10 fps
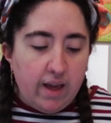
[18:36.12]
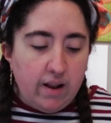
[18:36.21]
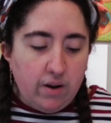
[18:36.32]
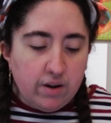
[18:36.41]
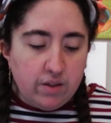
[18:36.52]

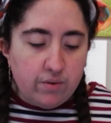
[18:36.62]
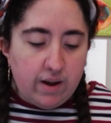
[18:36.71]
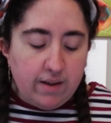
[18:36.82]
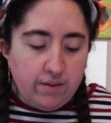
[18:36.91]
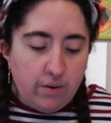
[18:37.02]
And Loki
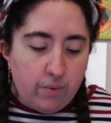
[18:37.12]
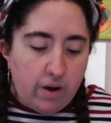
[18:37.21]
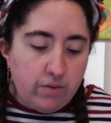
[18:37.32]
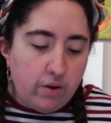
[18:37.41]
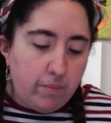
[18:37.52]
scratched the
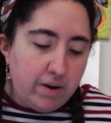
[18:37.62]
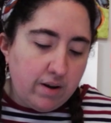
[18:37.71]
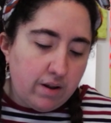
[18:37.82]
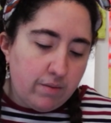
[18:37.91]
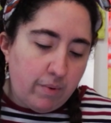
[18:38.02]
walls,
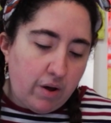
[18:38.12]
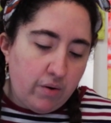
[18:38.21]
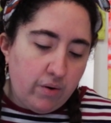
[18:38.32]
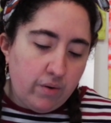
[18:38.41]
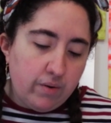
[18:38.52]
opening a small
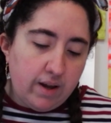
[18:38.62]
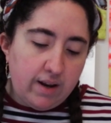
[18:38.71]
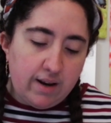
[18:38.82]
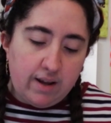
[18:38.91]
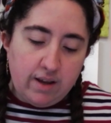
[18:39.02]
hole,
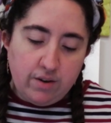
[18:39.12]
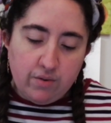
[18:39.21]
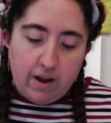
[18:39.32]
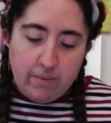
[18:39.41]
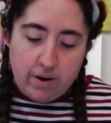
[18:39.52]
and Anahid
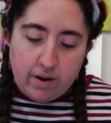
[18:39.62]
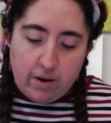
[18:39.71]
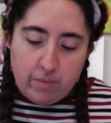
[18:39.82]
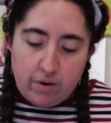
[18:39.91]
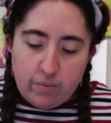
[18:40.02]
traveled a
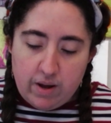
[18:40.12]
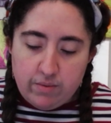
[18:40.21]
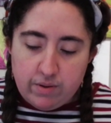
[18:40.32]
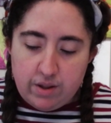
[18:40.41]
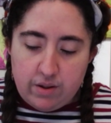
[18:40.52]
couple of
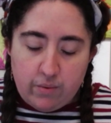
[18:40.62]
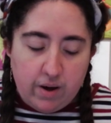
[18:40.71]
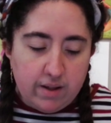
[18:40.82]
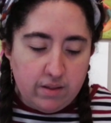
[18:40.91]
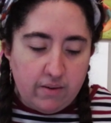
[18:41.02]
ways within the
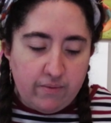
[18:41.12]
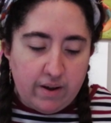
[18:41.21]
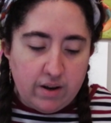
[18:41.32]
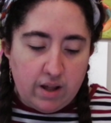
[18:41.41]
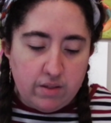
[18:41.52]
walls and
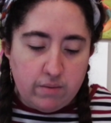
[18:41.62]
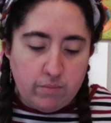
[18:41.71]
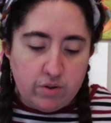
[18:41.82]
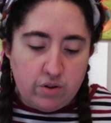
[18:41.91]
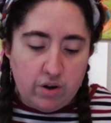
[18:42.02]
found nothing
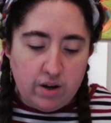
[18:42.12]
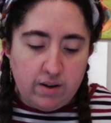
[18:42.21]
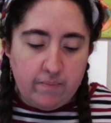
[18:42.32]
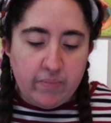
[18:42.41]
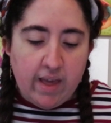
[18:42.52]
but dirt.
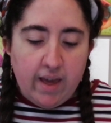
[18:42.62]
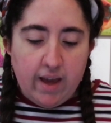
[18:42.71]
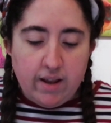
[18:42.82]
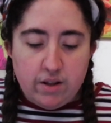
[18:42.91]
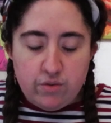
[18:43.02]

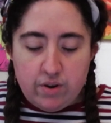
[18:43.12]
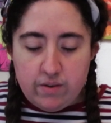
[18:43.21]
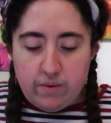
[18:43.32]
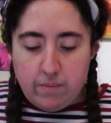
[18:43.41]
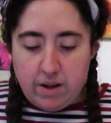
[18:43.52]
And the
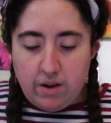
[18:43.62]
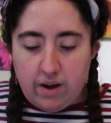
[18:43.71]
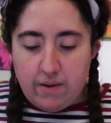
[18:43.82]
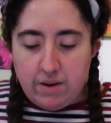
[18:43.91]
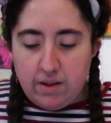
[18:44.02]
strange familiar
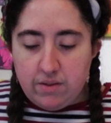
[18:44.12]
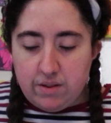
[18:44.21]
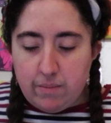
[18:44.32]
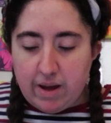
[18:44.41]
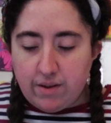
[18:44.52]
heaviness
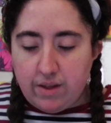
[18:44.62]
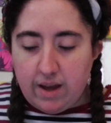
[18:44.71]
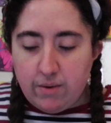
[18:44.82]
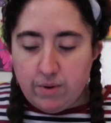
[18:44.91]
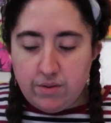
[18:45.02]
in the back of the
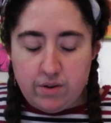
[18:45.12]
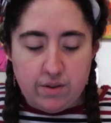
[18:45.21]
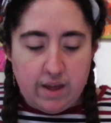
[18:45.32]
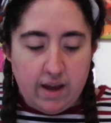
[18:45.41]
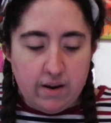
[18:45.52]
head was
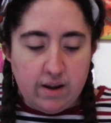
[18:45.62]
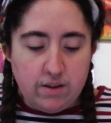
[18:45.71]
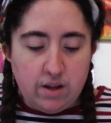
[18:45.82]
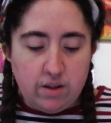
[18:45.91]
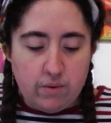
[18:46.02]
still there,
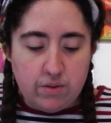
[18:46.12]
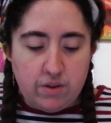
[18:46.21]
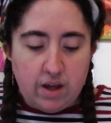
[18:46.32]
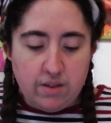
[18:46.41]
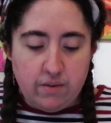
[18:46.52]
and yet there was
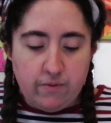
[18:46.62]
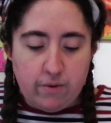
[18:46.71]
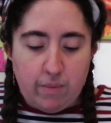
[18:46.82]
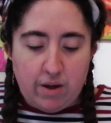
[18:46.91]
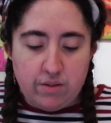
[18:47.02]
nothing
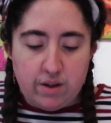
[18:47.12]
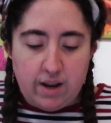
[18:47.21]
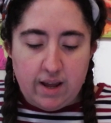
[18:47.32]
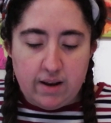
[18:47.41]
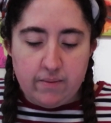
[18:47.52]
for miles on
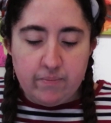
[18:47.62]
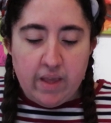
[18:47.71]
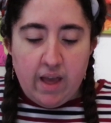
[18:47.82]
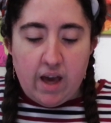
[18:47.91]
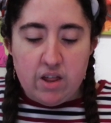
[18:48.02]
end,
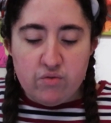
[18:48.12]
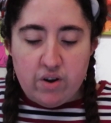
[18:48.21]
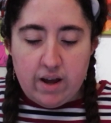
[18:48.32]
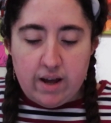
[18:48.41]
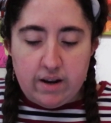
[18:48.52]
as far
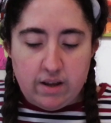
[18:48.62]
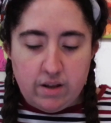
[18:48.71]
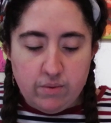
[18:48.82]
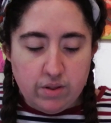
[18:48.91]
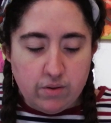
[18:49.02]
as
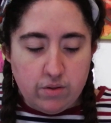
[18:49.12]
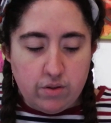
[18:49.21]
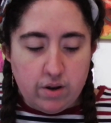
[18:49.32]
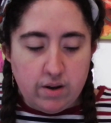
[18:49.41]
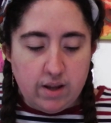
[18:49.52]
Anahid was
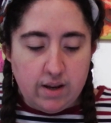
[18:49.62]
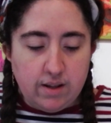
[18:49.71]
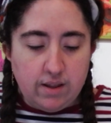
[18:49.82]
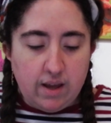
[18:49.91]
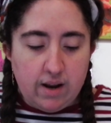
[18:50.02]
concerned. And
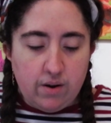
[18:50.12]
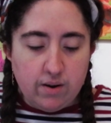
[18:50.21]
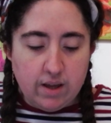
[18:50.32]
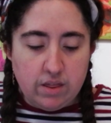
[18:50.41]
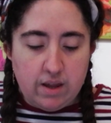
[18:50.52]
in the end,
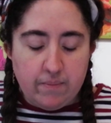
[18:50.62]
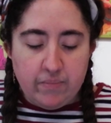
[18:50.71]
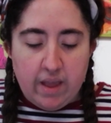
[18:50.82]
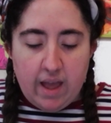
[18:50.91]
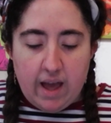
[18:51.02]
Loki said,
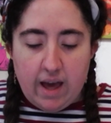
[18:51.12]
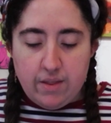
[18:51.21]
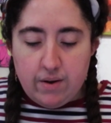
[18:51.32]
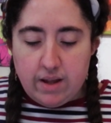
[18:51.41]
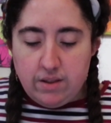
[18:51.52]

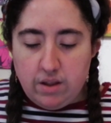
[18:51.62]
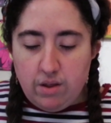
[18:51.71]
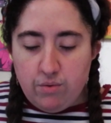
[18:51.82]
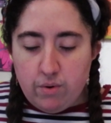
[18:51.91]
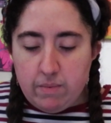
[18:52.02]
"Either empty
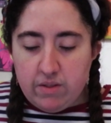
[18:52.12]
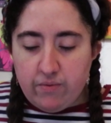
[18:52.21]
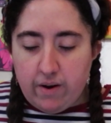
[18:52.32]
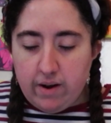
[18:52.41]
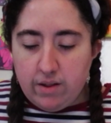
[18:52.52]
this room as
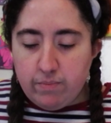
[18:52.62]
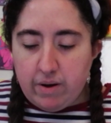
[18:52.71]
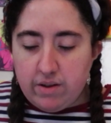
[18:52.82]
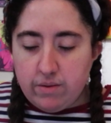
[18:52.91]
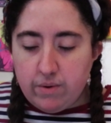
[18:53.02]
far as
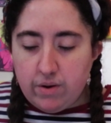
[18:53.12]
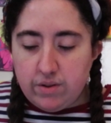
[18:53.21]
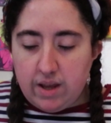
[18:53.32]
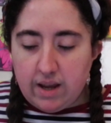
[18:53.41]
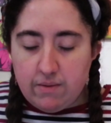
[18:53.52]
possible, or
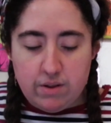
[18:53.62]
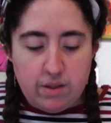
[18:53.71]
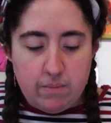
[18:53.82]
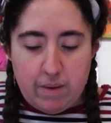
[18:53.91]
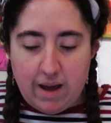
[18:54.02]
take
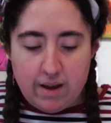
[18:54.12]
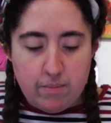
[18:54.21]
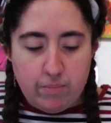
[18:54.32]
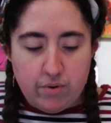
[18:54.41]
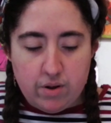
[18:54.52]
everything back
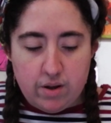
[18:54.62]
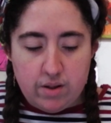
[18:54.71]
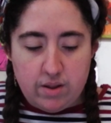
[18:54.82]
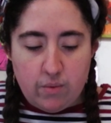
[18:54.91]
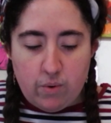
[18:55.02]
and
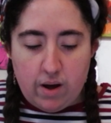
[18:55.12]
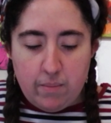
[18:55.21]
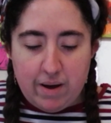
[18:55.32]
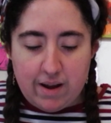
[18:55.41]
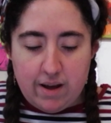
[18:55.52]
put the
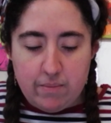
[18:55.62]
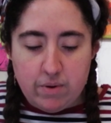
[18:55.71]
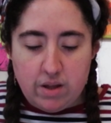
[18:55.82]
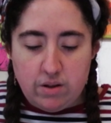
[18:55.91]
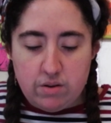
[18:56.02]
wall back up.
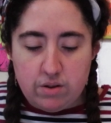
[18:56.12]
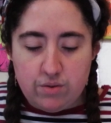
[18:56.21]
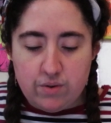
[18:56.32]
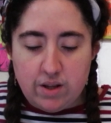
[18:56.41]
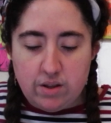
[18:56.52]
And there's a
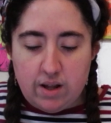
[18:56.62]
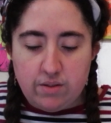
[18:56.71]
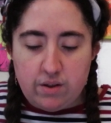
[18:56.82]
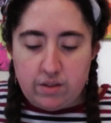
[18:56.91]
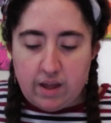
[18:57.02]
strange
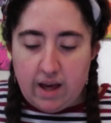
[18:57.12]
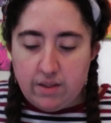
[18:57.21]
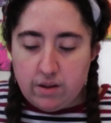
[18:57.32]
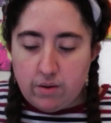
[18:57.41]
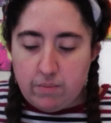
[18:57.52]
nauseous
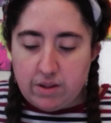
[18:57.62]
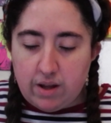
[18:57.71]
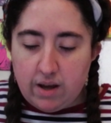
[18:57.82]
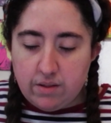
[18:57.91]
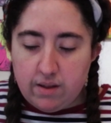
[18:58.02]
gas that could be
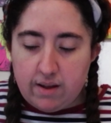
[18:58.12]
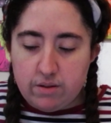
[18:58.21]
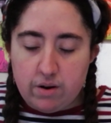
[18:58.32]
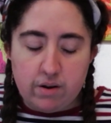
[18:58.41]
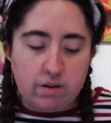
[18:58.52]
toxic
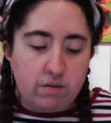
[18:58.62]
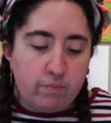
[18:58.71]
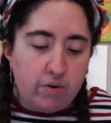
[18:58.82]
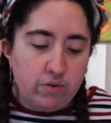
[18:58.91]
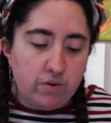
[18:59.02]
after long
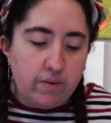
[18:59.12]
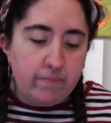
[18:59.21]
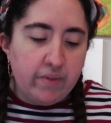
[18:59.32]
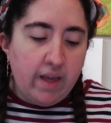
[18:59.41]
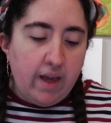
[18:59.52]
exposure,
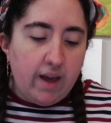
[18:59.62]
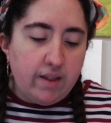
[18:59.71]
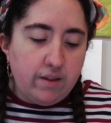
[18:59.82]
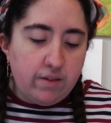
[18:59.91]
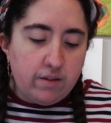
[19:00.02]

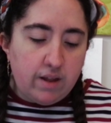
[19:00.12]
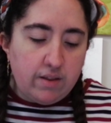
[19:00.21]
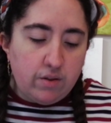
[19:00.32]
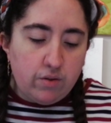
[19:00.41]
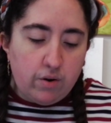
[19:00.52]
and this is
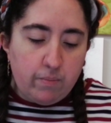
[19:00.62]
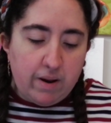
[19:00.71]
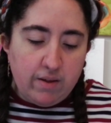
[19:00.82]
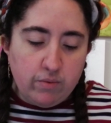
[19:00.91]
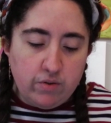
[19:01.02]
not the sort of
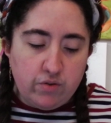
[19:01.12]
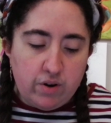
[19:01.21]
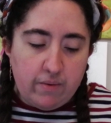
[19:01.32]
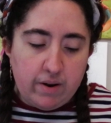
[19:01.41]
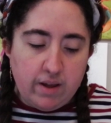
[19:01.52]
place one should
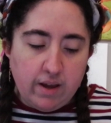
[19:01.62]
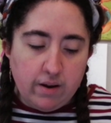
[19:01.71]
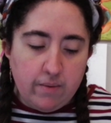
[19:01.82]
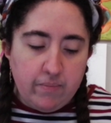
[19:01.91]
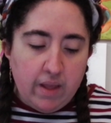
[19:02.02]
ever
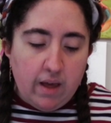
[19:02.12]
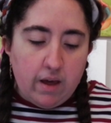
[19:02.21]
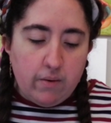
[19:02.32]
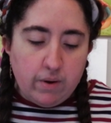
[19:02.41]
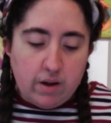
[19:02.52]
linger.
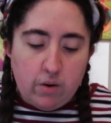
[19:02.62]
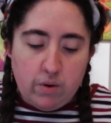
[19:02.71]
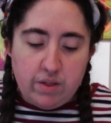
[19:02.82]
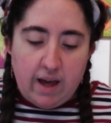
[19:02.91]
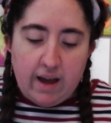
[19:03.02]
And we can
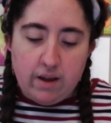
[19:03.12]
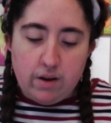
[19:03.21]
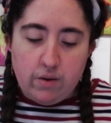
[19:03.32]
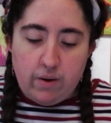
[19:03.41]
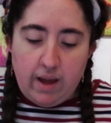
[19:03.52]
always hide
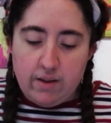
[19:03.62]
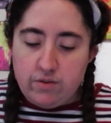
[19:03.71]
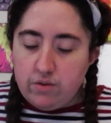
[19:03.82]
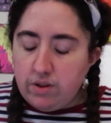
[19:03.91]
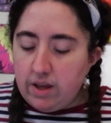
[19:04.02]
in your
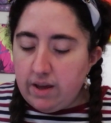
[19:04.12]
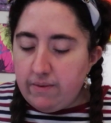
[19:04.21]
hands should the